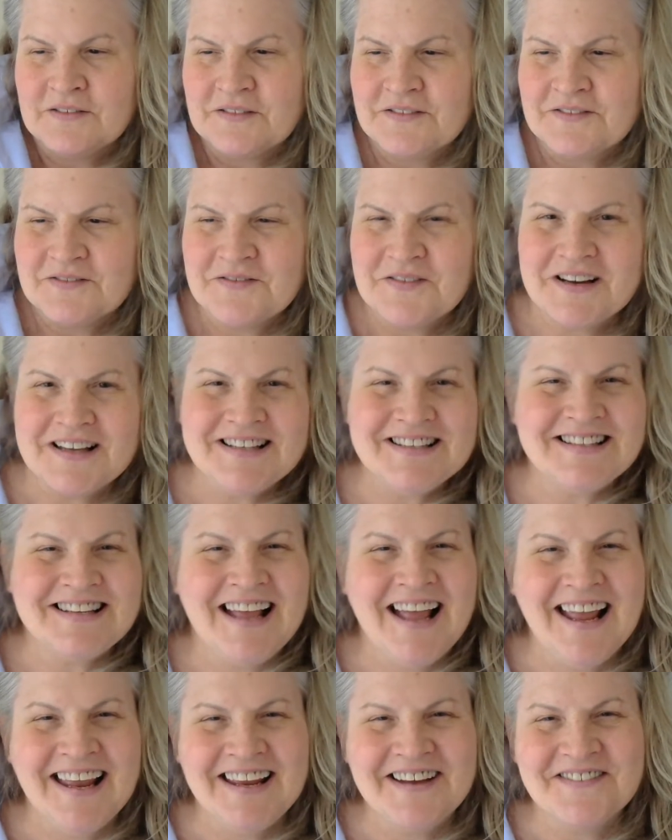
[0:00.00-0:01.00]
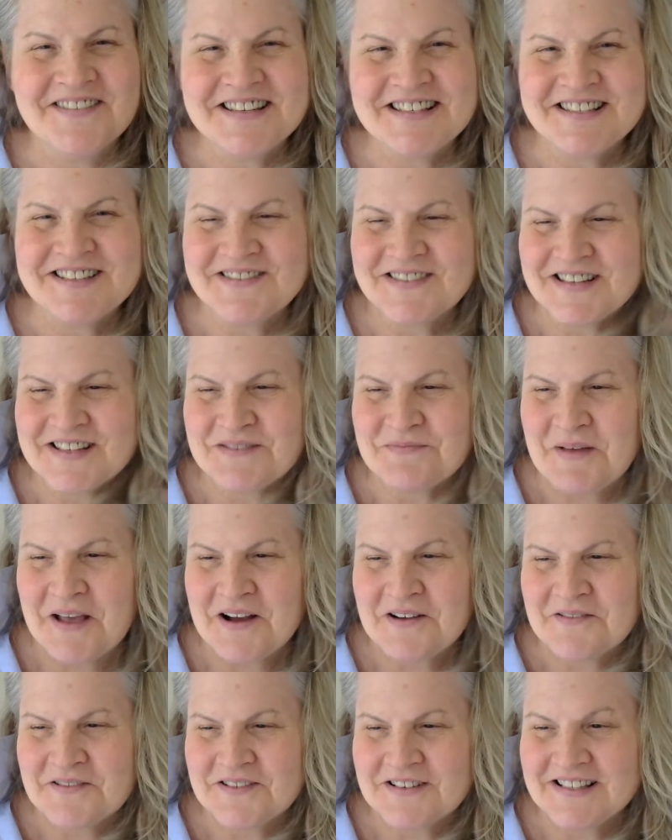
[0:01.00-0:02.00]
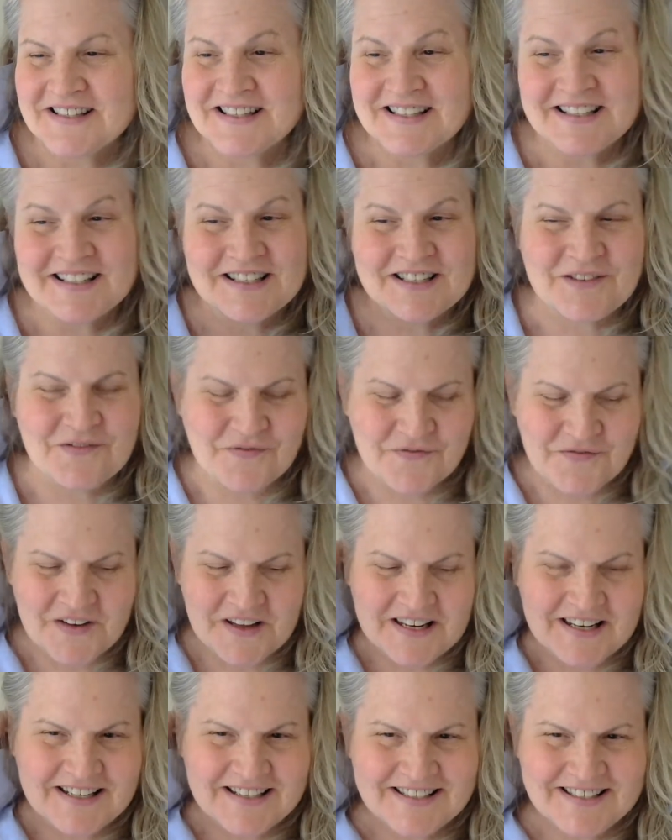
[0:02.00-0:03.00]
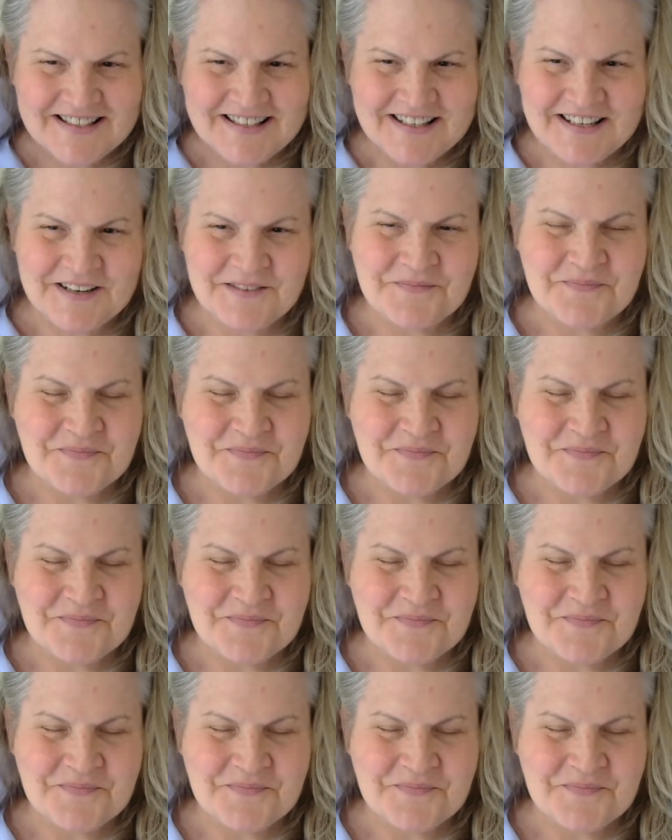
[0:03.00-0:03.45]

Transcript: I always do this backwards. This is the funniest thing.